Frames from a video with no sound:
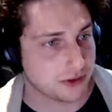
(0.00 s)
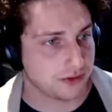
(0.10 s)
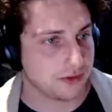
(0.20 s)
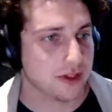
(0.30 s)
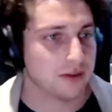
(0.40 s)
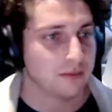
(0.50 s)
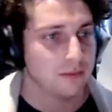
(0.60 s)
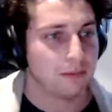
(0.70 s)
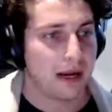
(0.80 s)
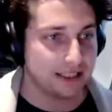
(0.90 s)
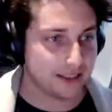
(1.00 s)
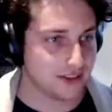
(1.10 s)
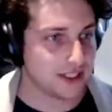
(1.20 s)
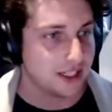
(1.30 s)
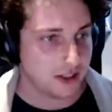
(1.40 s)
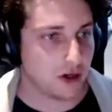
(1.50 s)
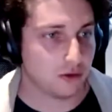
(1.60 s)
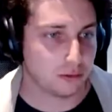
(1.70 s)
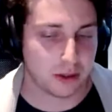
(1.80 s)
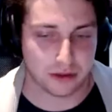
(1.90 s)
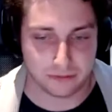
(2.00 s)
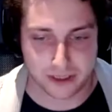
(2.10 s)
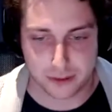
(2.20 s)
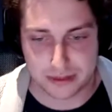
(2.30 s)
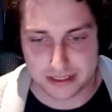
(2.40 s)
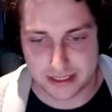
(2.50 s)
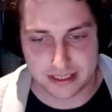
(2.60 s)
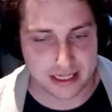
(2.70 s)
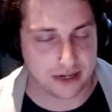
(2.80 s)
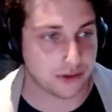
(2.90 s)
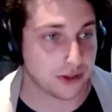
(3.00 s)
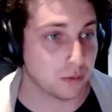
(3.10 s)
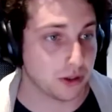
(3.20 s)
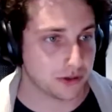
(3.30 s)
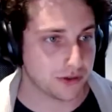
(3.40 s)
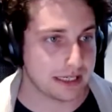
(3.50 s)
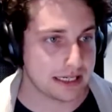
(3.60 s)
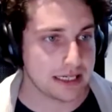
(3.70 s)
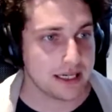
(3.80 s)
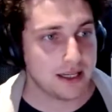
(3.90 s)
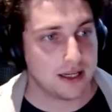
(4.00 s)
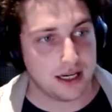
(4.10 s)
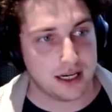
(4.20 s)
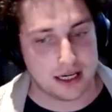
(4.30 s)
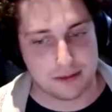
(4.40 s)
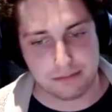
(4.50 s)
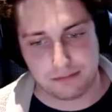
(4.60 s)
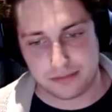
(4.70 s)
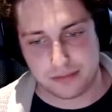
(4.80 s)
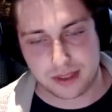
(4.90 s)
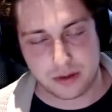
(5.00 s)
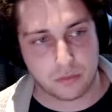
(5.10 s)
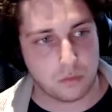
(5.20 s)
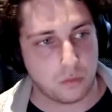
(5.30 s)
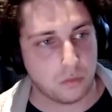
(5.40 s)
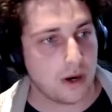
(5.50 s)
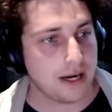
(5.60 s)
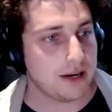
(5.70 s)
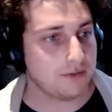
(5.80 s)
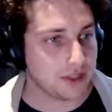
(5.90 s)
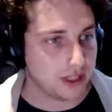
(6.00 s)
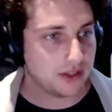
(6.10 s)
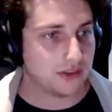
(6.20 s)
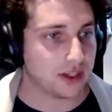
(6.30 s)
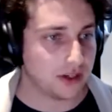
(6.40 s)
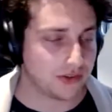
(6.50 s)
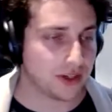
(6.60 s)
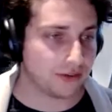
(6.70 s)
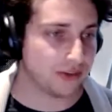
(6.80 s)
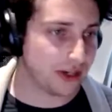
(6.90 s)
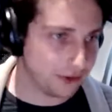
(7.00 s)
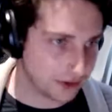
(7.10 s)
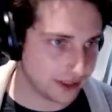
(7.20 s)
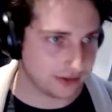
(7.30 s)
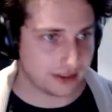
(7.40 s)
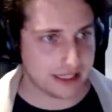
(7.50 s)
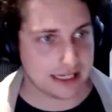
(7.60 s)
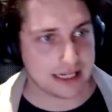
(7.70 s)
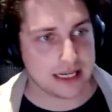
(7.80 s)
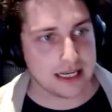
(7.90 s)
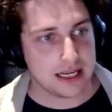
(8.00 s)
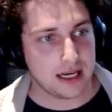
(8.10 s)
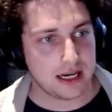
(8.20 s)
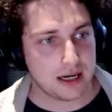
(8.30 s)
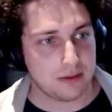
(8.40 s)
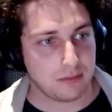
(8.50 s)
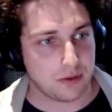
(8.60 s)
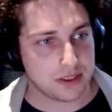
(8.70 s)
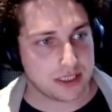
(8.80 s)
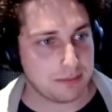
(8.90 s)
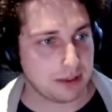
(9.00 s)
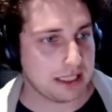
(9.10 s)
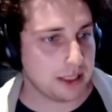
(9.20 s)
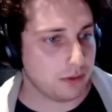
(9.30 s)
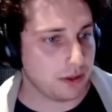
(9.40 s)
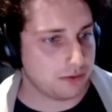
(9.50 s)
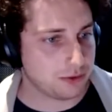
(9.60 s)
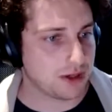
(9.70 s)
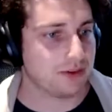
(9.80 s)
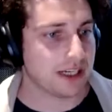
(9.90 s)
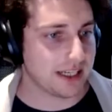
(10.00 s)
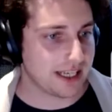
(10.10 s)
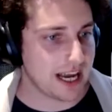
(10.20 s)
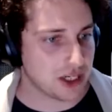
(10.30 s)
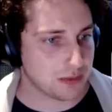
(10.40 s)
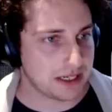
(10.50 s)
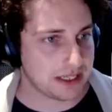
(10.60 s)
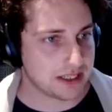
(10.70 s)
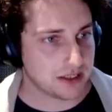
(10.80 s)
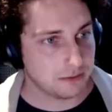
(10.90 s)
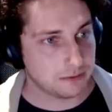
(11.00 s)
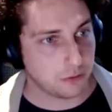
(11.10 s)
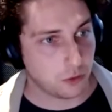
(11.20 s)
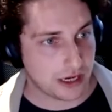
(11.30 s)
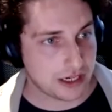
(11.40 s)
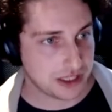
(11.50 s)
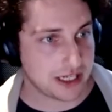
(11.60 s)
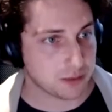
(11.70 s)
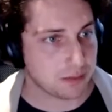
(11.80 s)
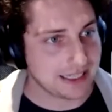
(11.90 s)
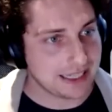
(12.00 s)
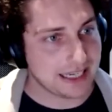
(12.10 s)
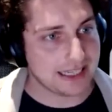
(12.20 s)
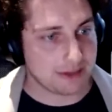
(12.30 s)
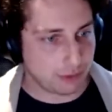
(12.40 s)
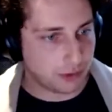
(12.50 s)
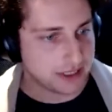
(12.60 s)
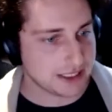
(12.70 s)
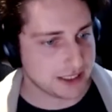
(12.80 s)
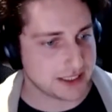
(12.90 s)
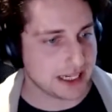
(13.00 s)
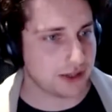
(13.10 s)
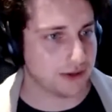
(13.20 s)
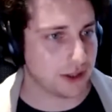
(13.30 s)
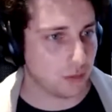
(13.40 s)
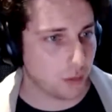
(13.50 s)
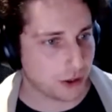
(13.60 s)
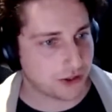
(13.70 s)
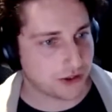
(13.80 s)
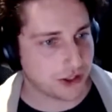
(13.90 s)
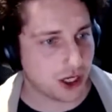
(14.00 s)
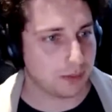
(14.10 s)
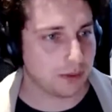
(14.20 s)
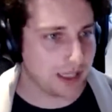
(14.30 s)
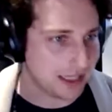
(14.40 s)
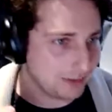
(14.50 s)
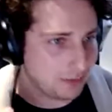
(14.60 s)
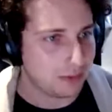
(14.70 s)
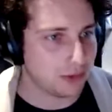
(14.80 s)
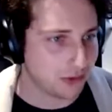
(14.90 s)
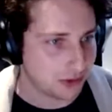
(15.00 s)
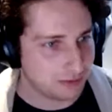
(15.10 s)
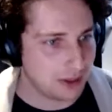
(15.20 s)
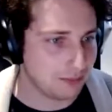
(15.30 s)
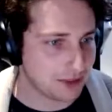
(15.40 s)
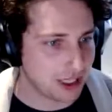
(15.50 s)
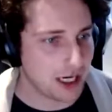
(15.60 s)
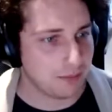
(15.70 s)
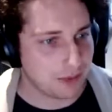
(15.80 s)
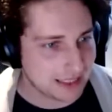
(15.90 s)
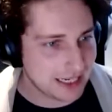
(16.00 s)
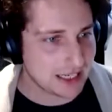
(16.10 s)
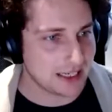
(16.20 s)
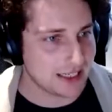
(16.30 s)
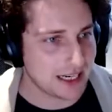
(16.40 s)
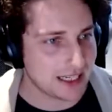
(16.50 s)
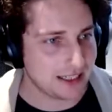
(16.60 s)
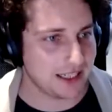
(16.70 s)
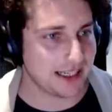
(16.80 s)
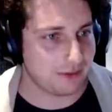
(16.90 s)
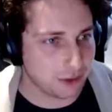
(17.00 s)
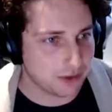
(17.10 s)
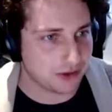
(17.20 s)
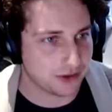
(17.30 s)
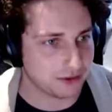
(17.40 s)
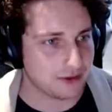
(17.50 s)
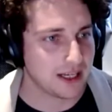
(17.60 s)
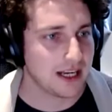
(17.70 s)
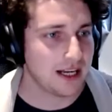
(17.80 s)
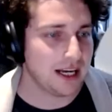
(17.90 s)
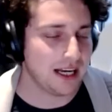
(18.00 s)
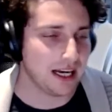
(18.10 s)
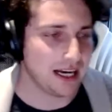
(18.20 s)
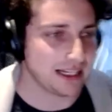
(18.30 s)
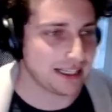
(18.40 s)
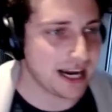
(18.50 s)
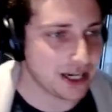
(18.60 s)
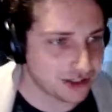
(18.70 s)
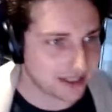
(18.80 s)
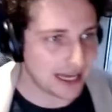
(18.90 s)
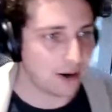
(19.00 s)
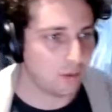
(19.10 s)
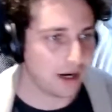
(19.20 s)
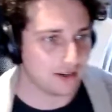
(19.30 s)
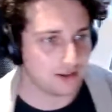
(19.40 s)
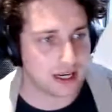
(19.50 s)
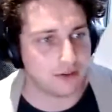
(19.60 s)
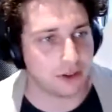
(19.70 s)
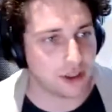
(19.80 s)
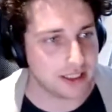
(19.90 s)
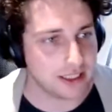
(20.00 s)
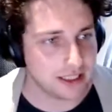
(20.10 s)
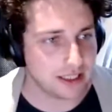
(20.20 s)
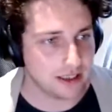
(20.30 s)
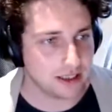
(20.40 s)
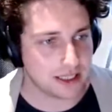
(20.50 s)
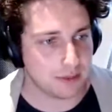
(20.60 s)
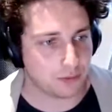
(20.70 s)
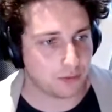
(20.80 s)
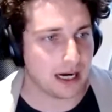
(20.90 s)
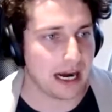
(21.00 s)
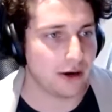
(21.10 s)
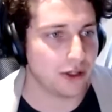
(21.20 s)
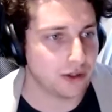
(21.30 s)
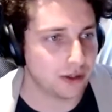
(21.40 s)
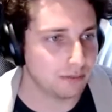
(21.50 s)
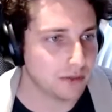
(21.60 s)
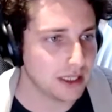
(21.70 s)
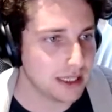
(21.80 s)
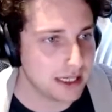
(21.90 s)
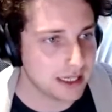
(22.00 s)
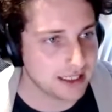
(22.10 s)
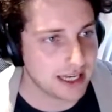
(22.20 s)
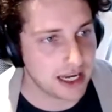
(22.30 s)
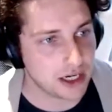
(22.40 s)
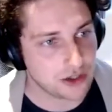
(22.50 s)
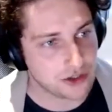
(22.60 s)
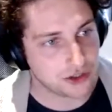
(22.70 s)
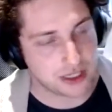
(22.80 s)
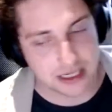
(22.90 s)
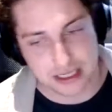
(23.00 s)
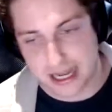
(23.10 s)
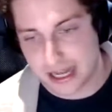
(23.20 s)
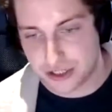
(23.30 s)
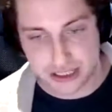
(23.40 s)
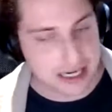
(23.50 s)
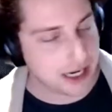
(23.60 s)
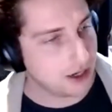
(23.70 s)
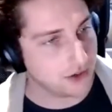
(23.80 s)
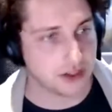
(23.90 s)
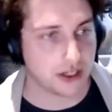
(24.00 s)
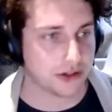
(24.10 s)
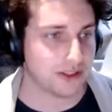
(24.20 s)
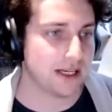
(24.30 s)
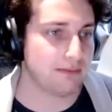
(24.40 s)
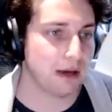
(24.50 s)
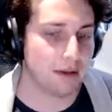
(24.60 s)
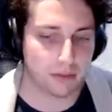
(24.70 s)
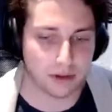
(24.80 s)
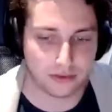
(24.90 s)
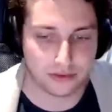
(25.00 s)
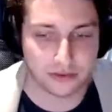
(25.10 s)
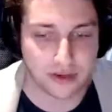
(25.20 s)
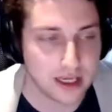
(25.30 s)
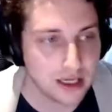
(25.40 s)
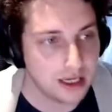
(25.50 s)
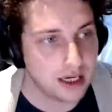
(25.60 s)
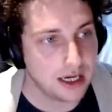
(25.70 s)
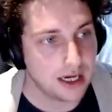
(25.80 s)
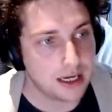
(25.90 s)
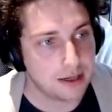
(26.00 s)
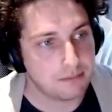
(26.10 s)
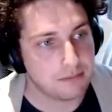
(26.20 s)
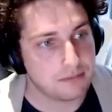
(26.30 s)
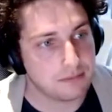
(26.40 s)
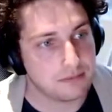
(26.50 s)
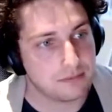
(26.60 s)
sort of balanced in an all remote environment. And I was just wondering um, when I've done this stuff synchronously. Um, typically, we've driven engagement for engineers by getting everyone in, together in a workshop, getting people sort of pumped up, and getting getting like everyone sort of uh, engaged that way. Have you got any tips for how you can engage uh, engineers and other team members um,